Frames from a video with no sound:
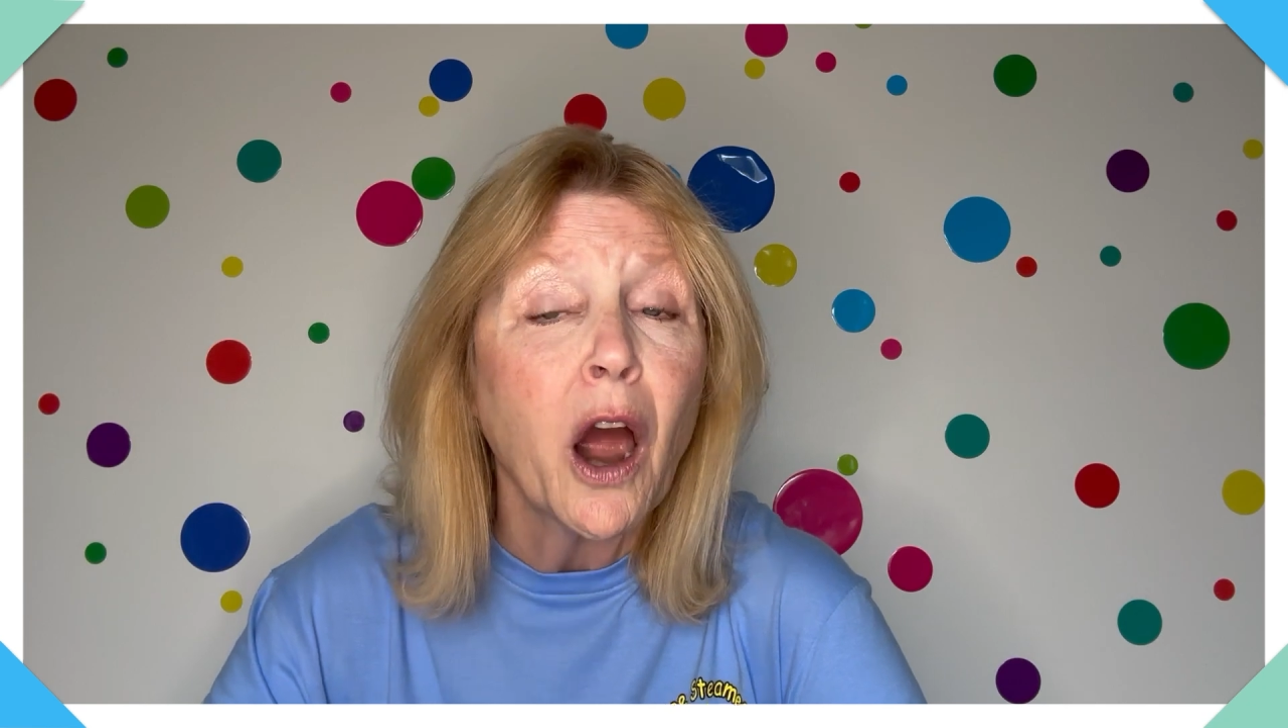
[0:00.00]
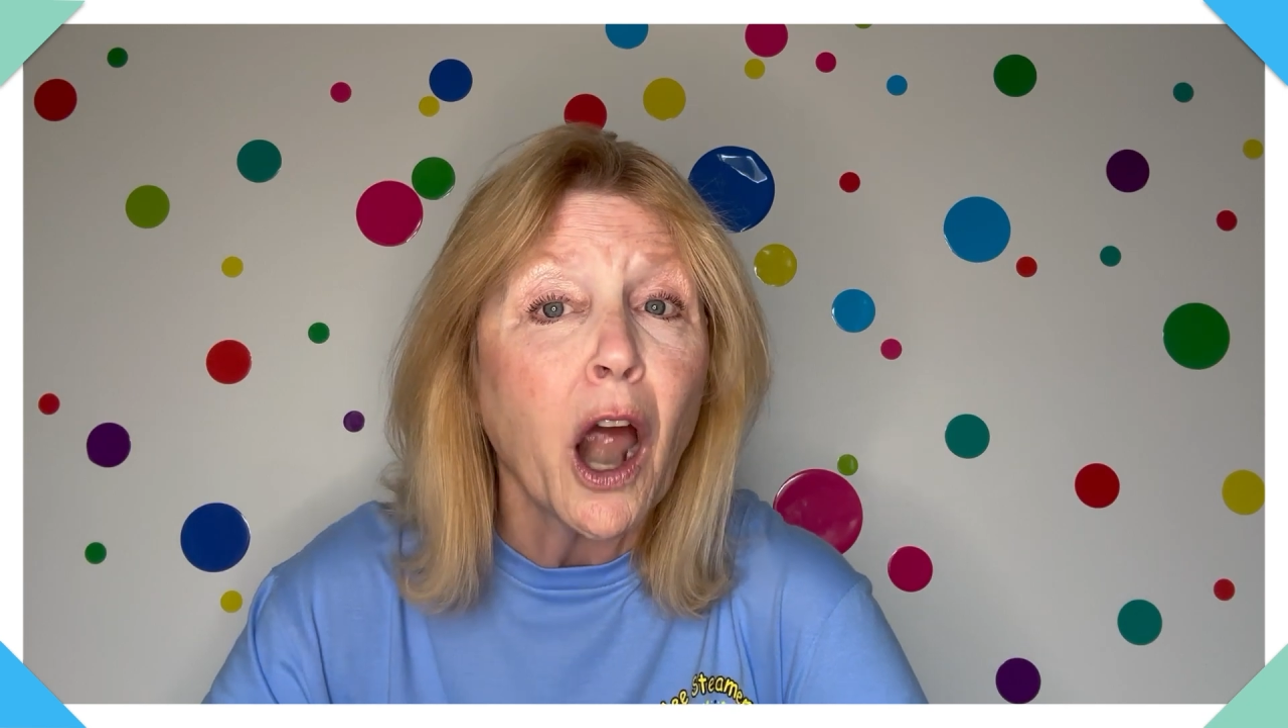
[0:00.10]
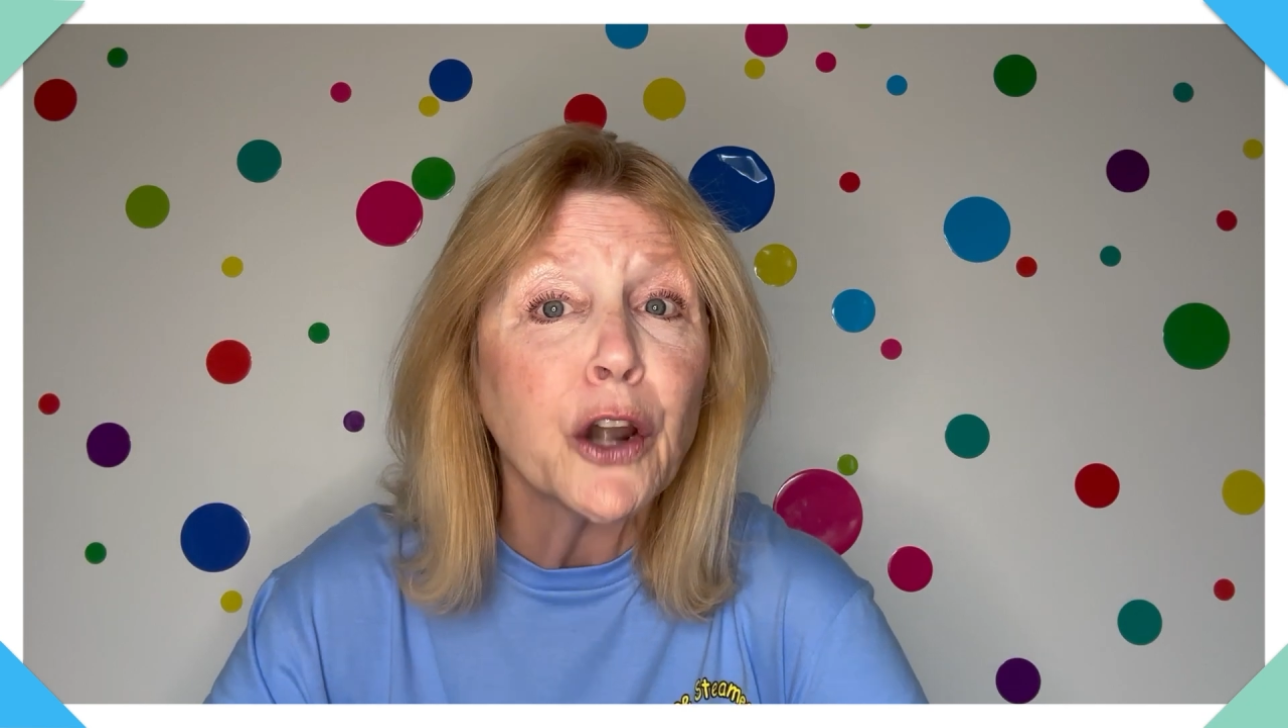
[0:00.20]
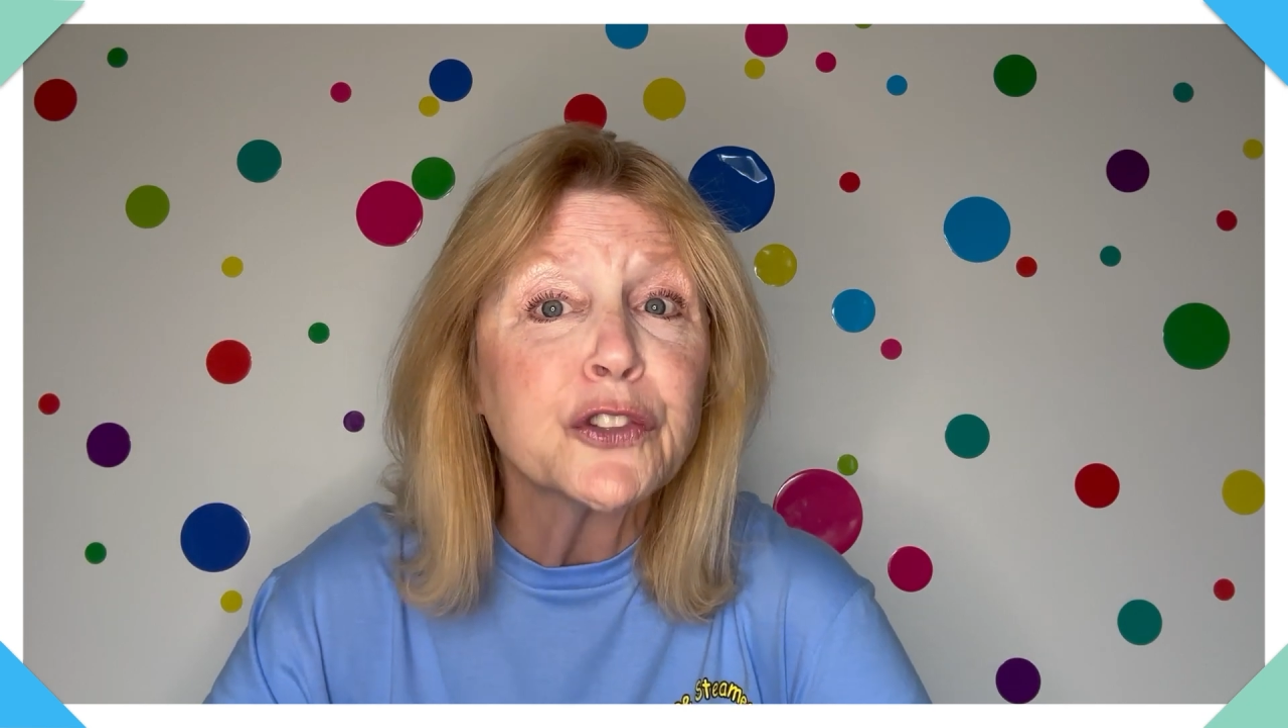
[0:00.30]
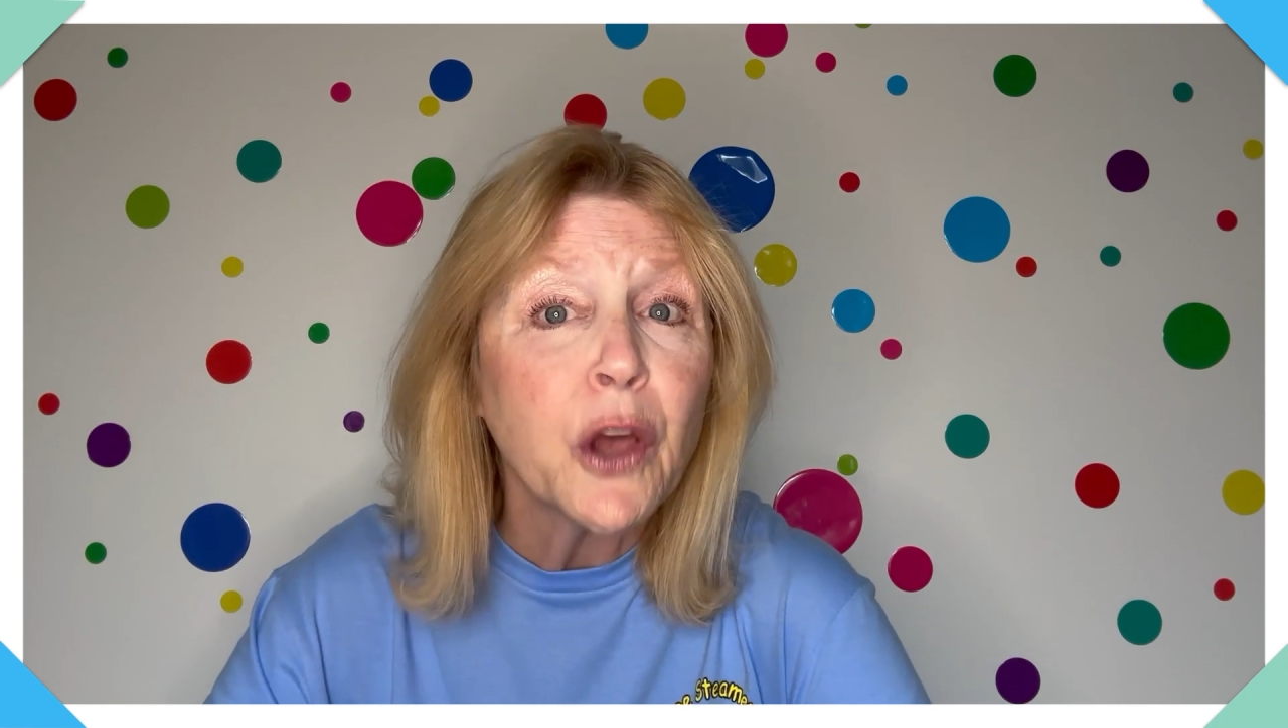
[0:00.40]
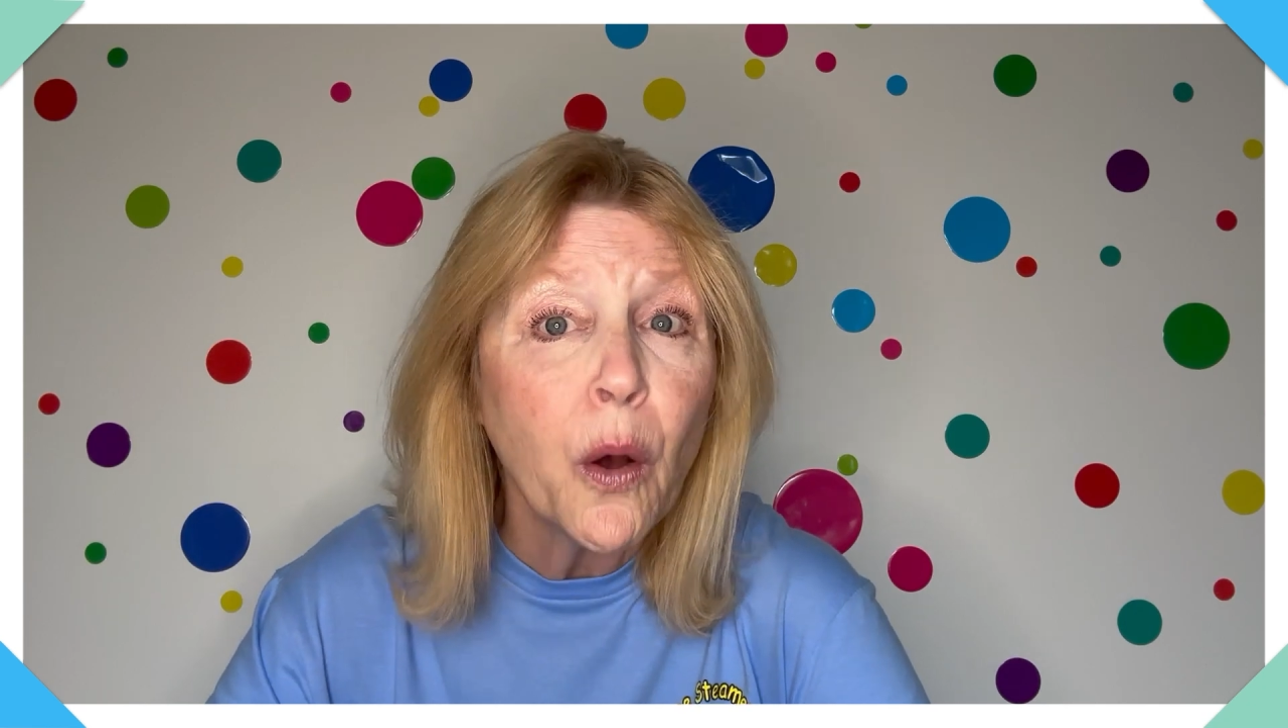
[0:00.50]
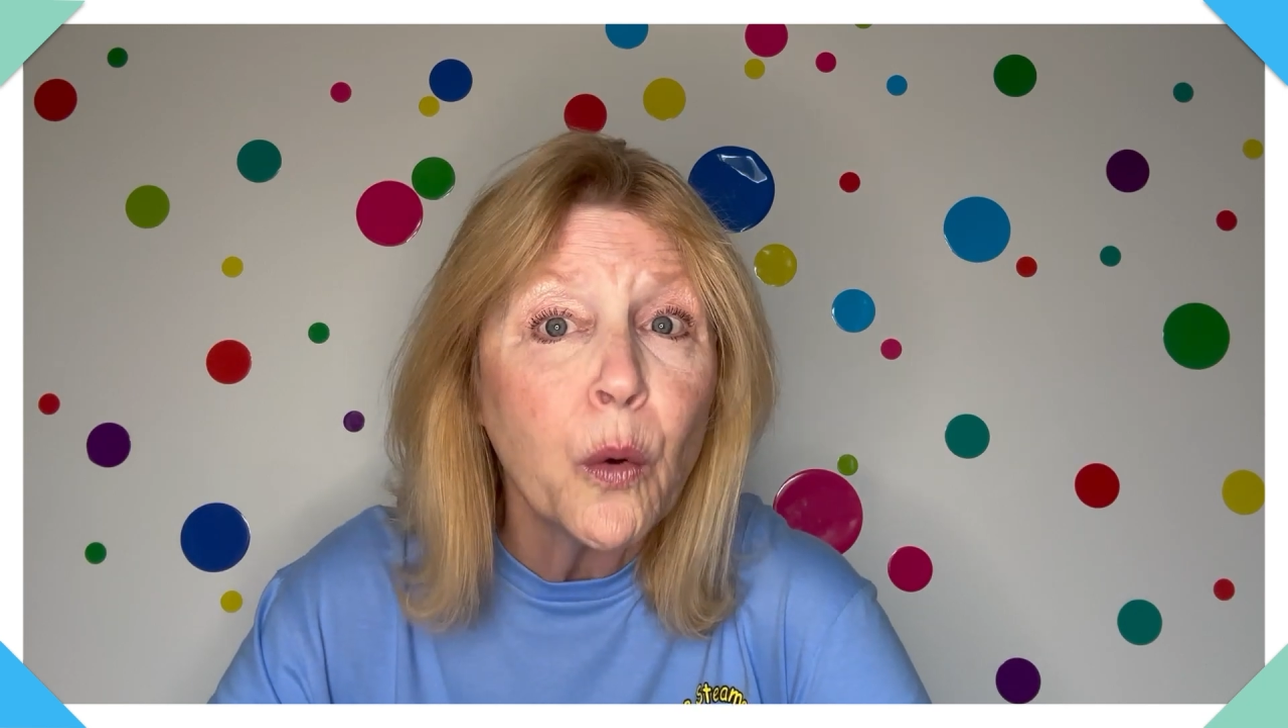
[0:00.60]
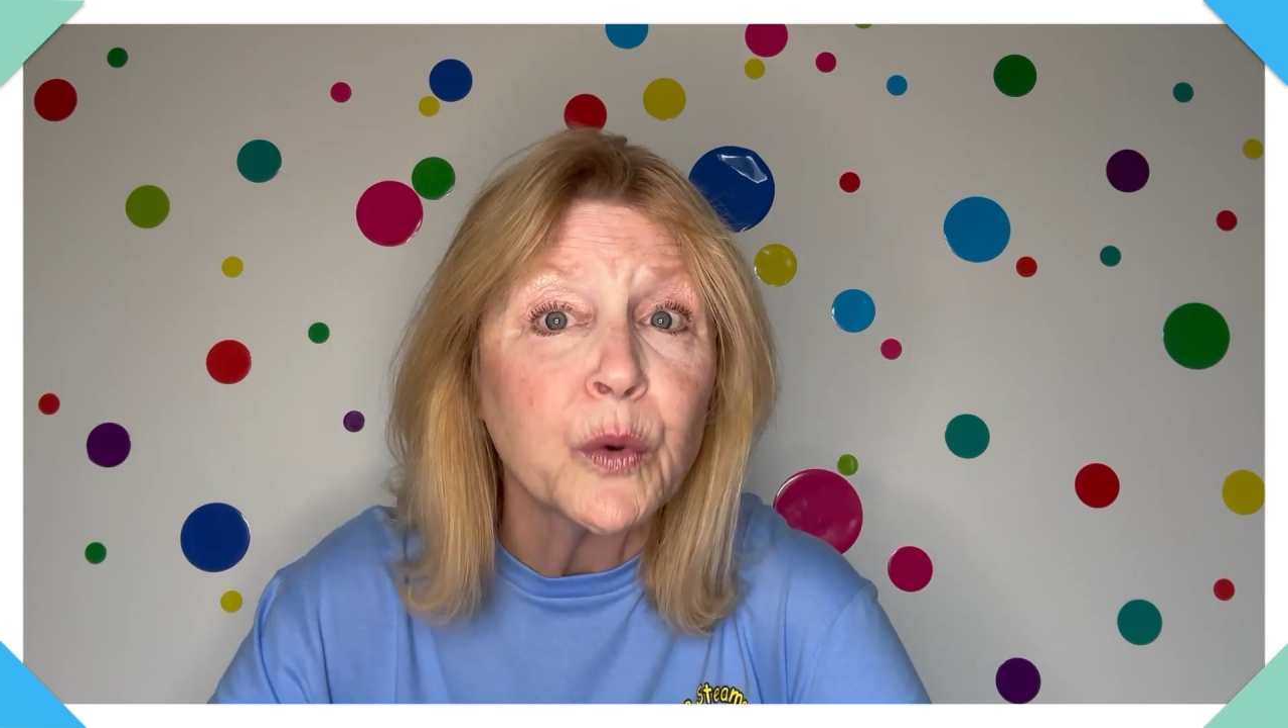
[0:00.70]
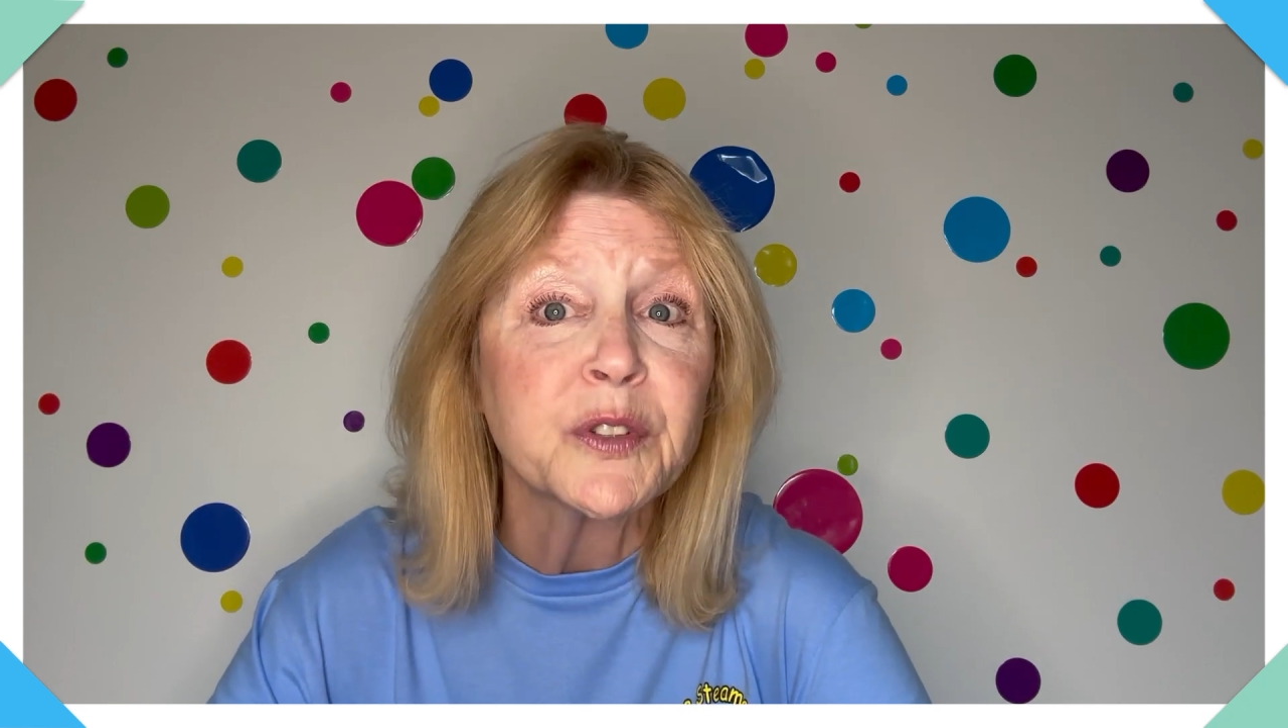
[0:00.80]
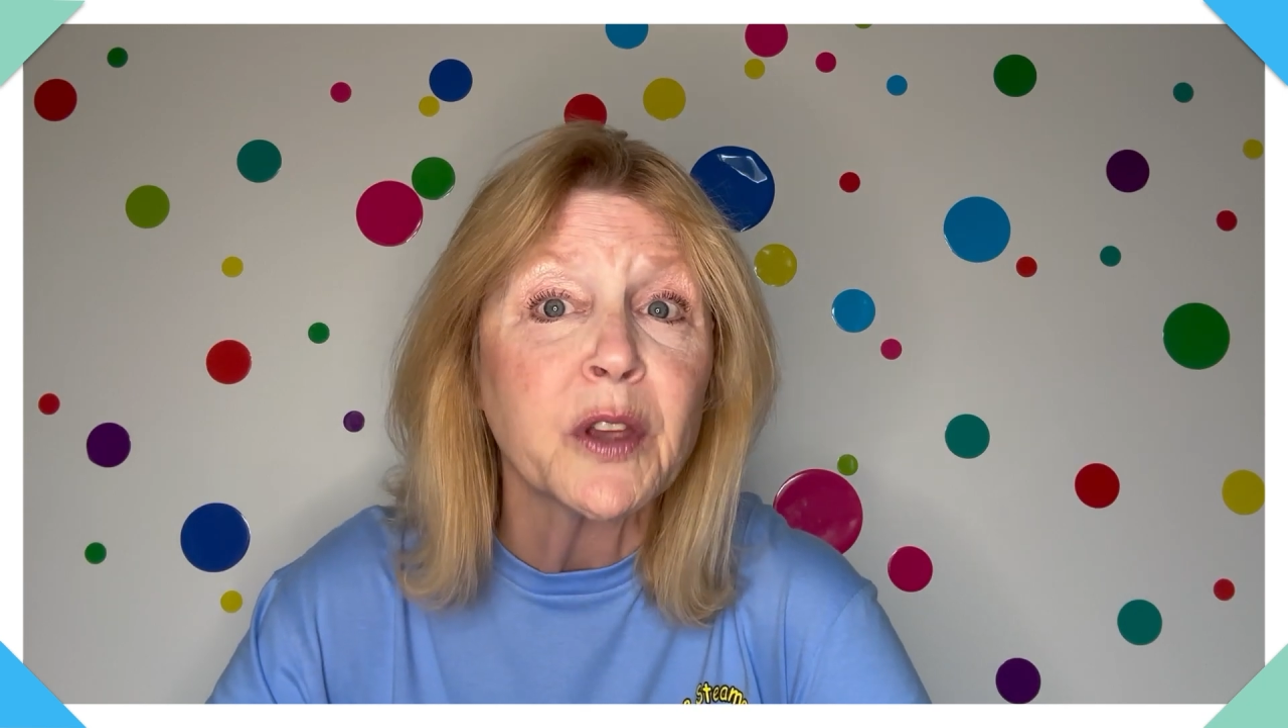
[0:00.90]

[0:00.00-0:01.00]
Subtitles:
Our toes